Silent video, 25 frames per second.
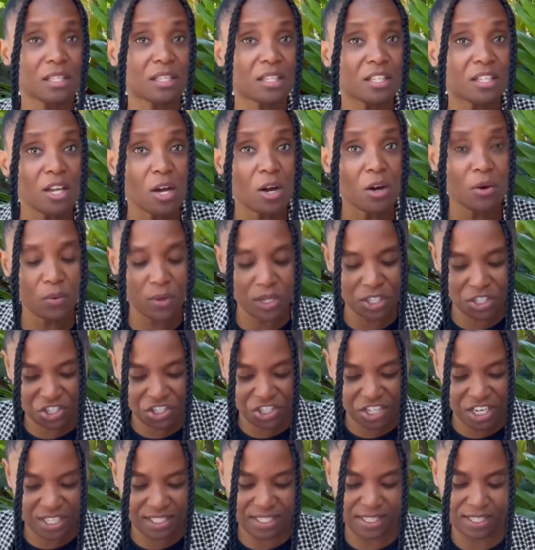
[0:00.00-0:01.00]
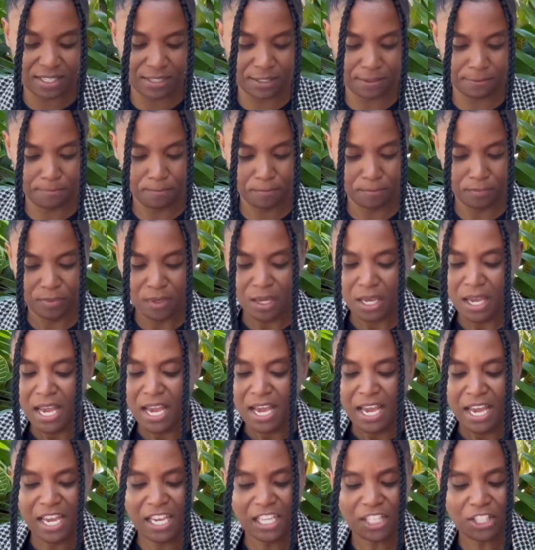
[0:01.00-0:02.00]
So was Jesus.
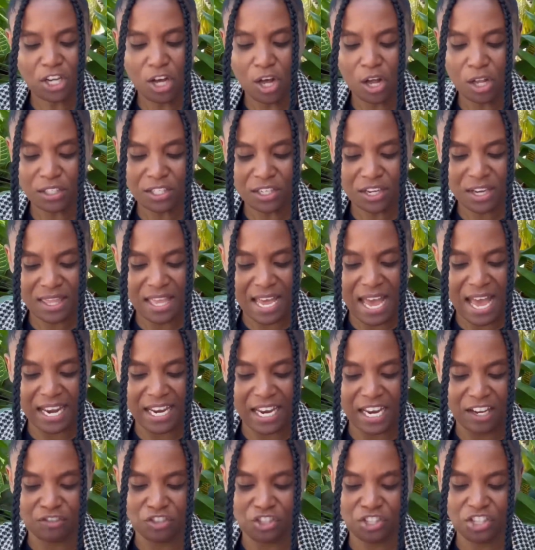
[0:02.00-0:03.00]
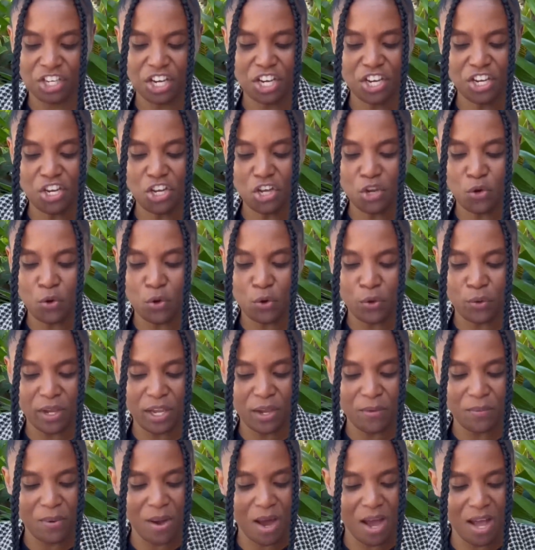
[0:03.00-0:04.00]
He told her that if she knew who
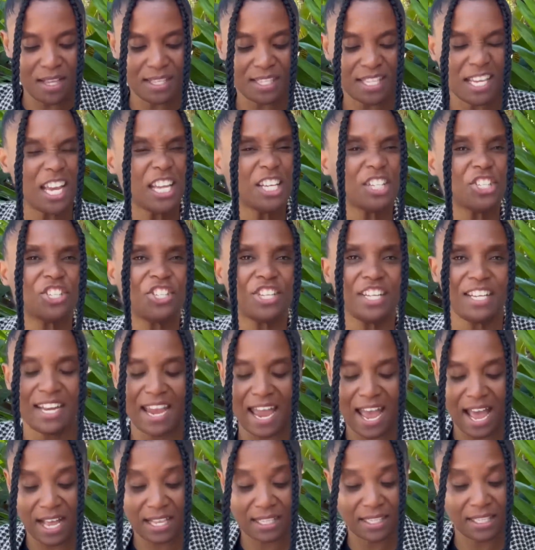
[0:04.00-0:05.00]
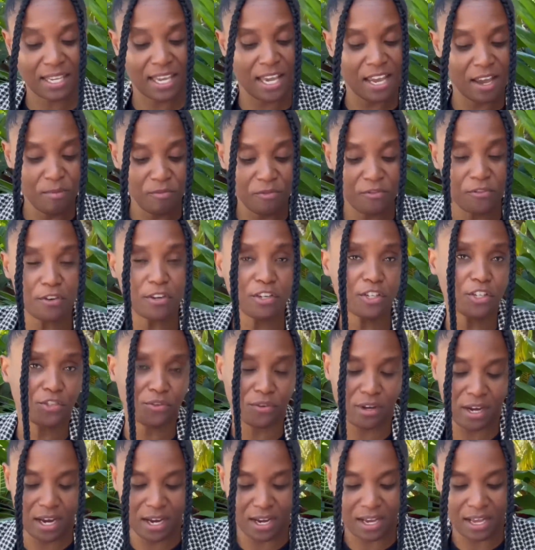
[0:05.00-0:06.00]
he was, she'd ask him for a
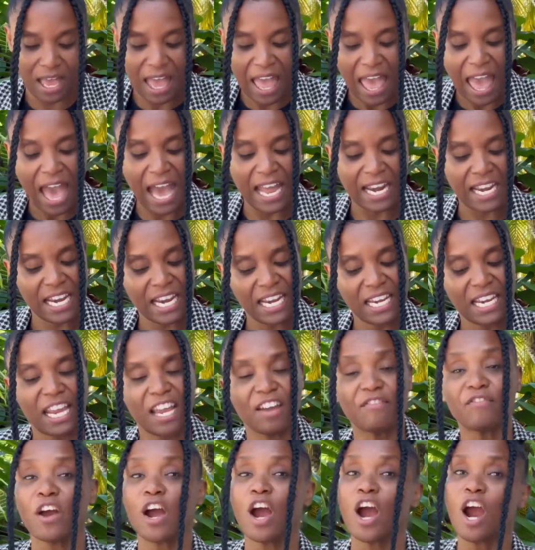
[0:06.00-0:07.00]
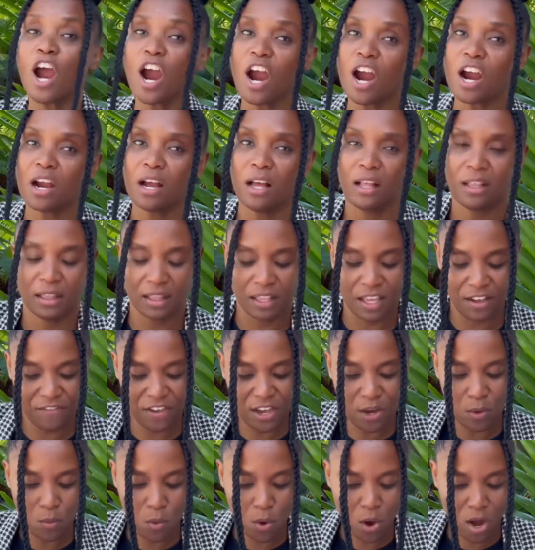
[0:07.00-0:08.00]
drink, and he'd give her
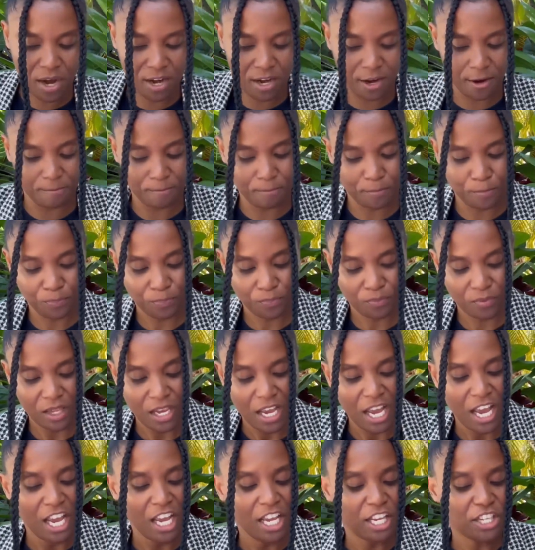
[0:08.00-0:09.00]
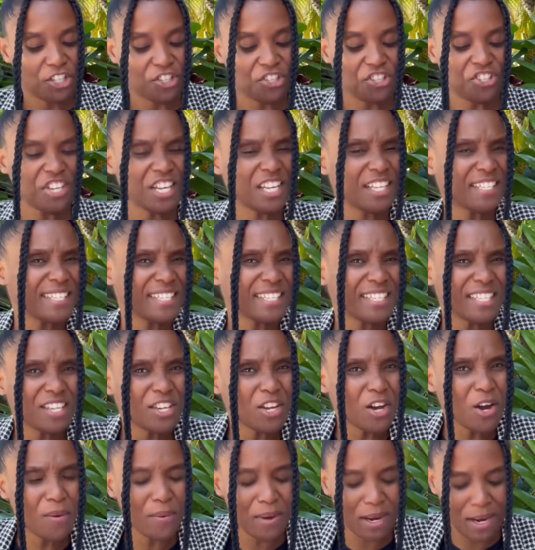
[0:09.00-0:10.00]
living water. She didn't
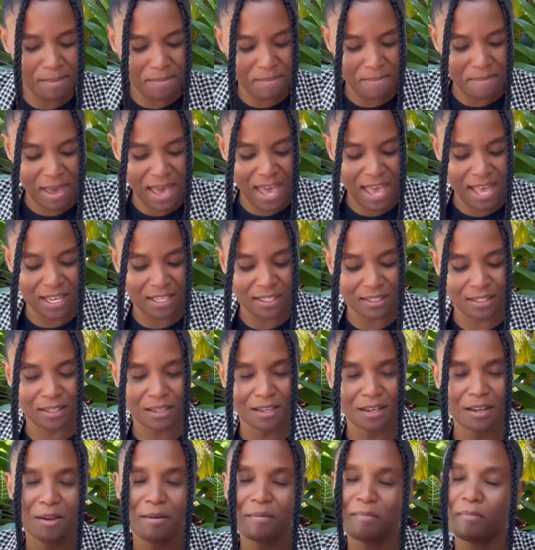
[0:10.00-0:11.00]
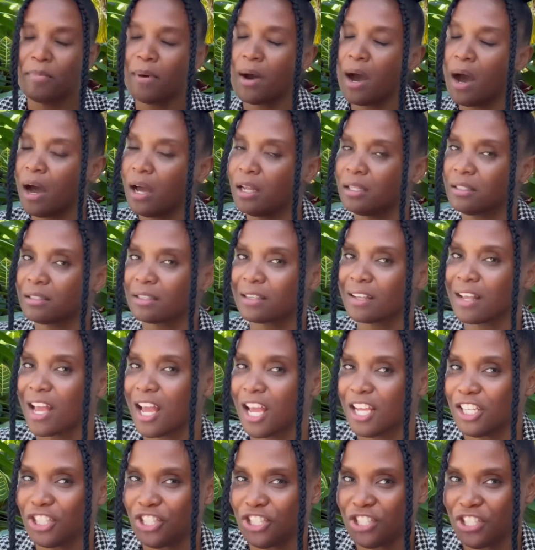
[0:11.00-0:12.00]
know what it meant, but
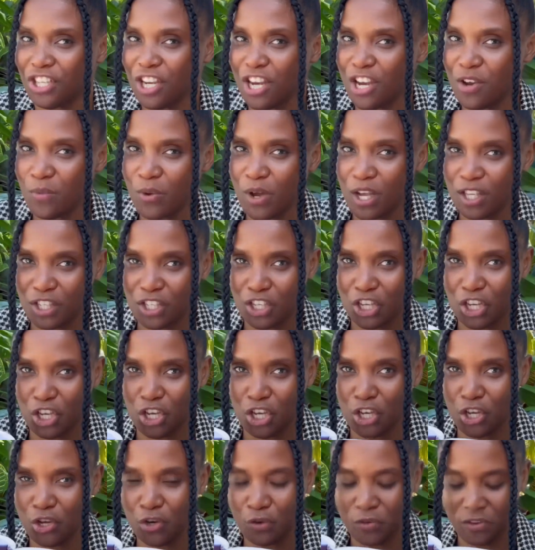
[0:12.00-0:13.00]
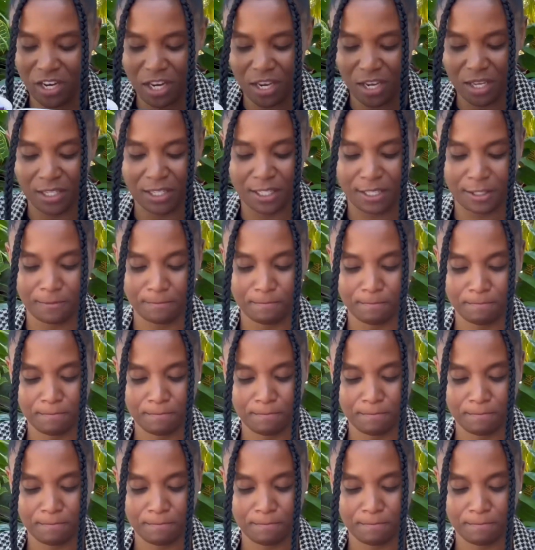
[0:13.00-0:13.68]
she was curious.